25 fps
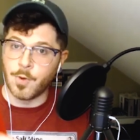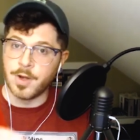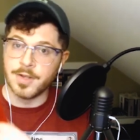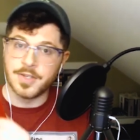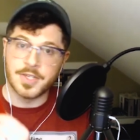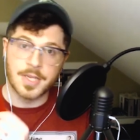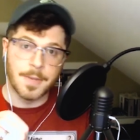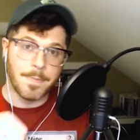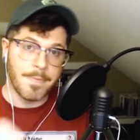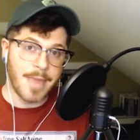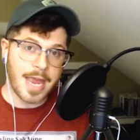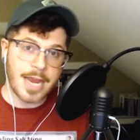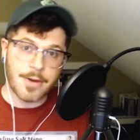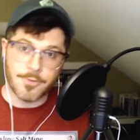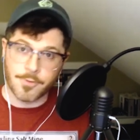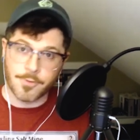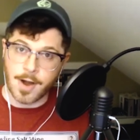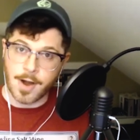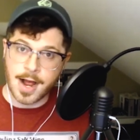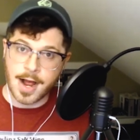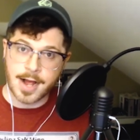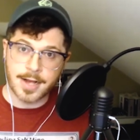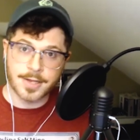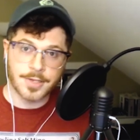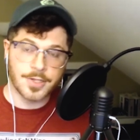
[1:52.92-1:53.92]
wants to make
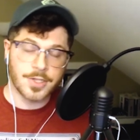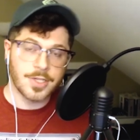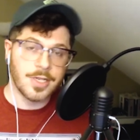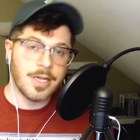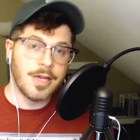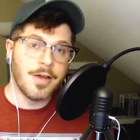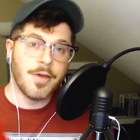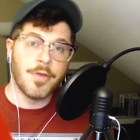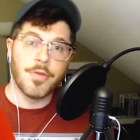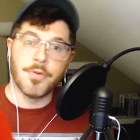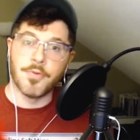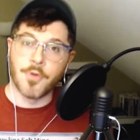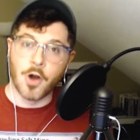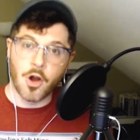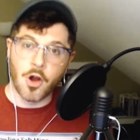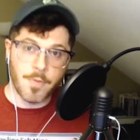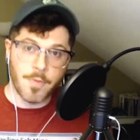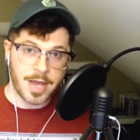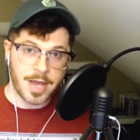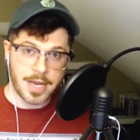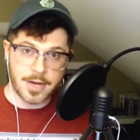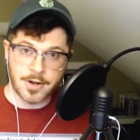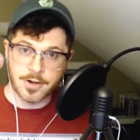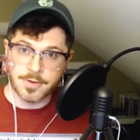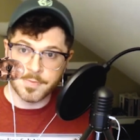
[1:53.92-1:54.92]
rocks, throw
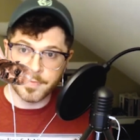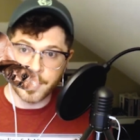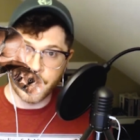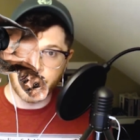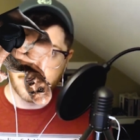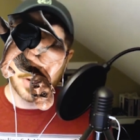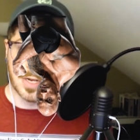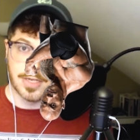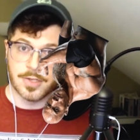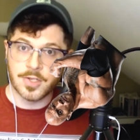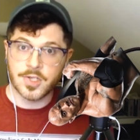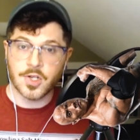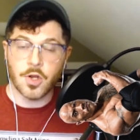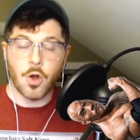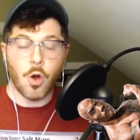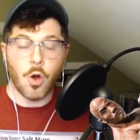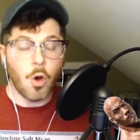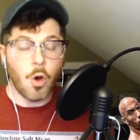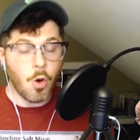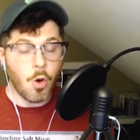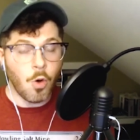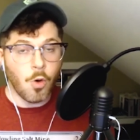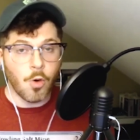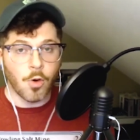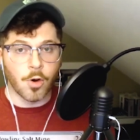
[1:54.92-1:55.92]
them at your opponents,
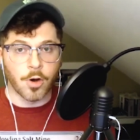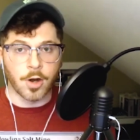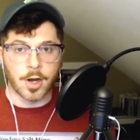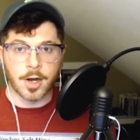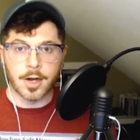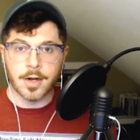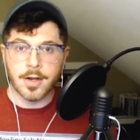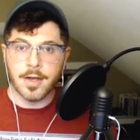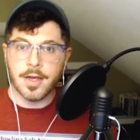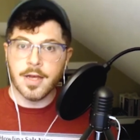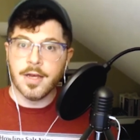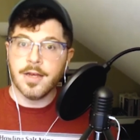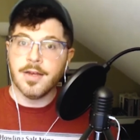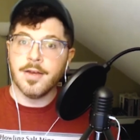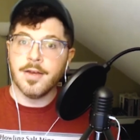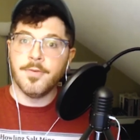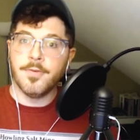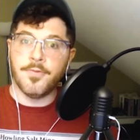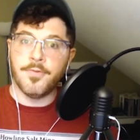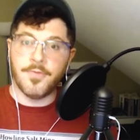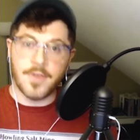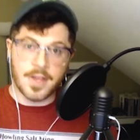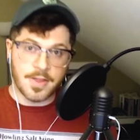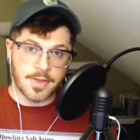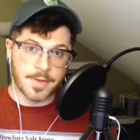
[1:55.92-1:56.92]
or
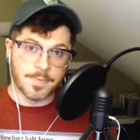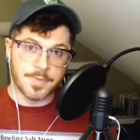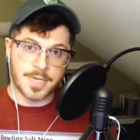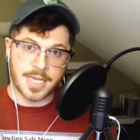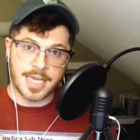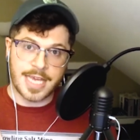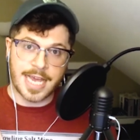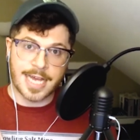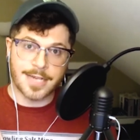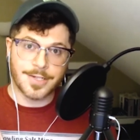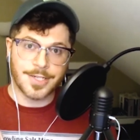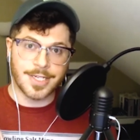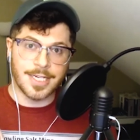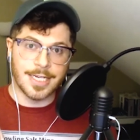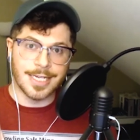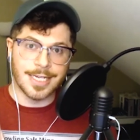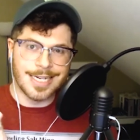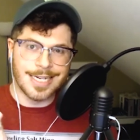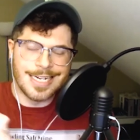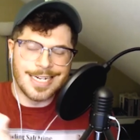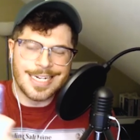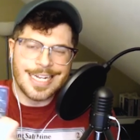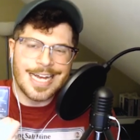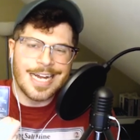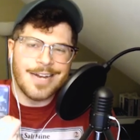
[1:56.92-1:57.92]
feed them to
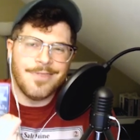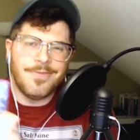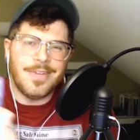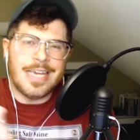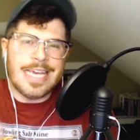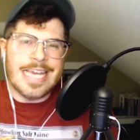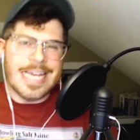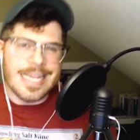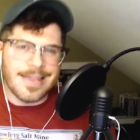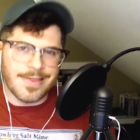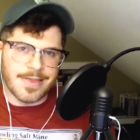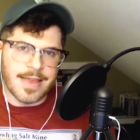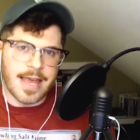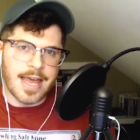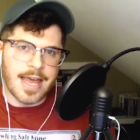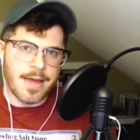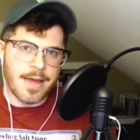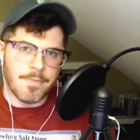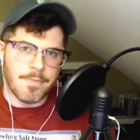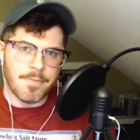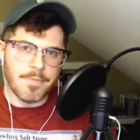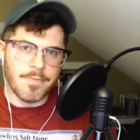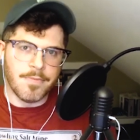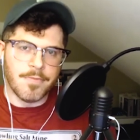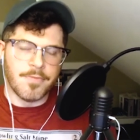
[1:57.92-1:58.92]
Keskit and kind of eat
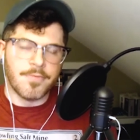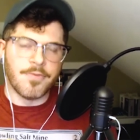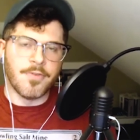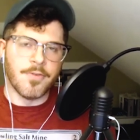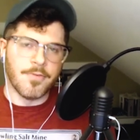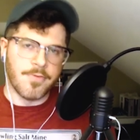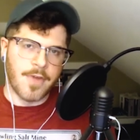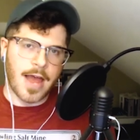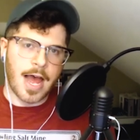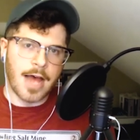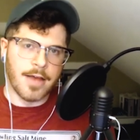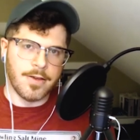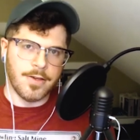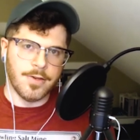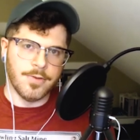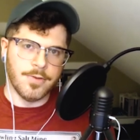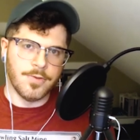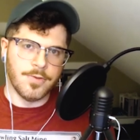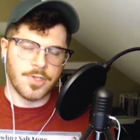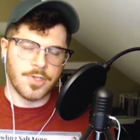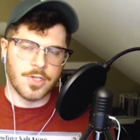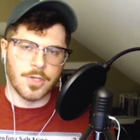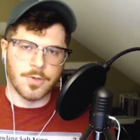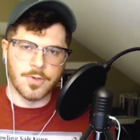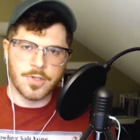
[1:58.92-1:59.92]
them for
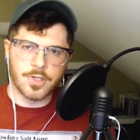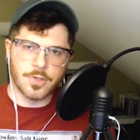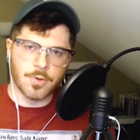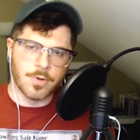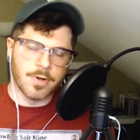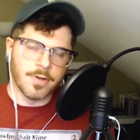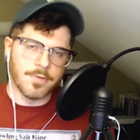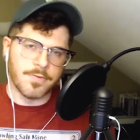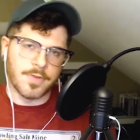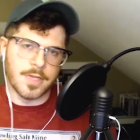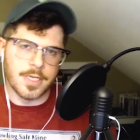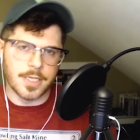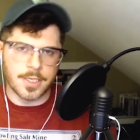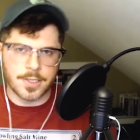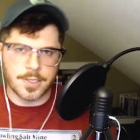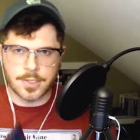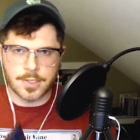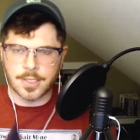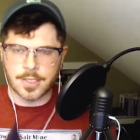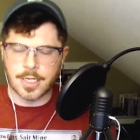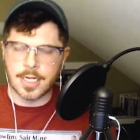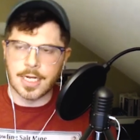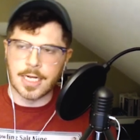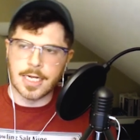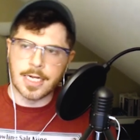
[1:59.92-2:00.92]
value. So it's sort of
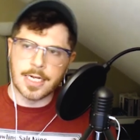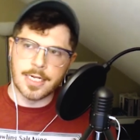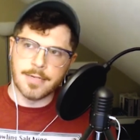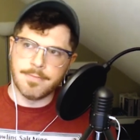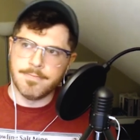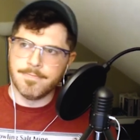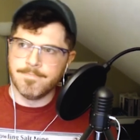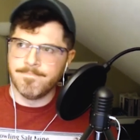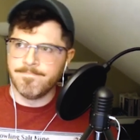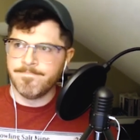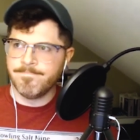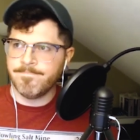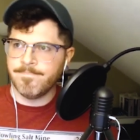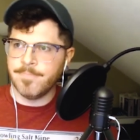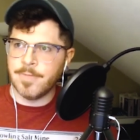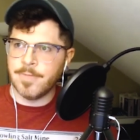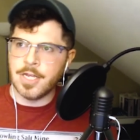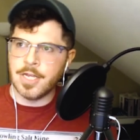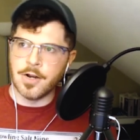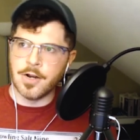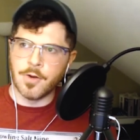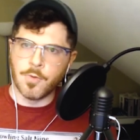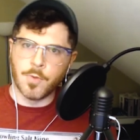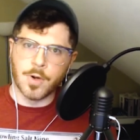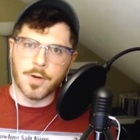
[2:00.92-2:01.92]
this,
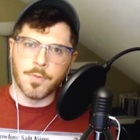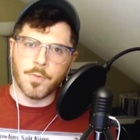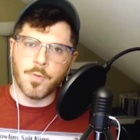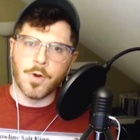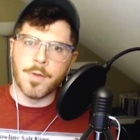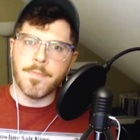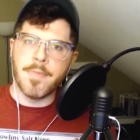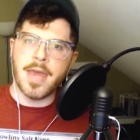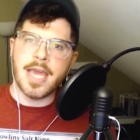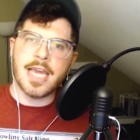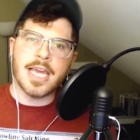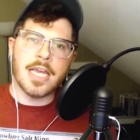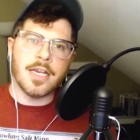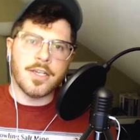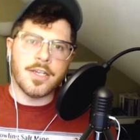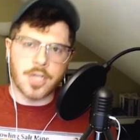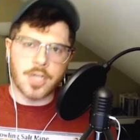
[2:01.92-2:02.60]
we're making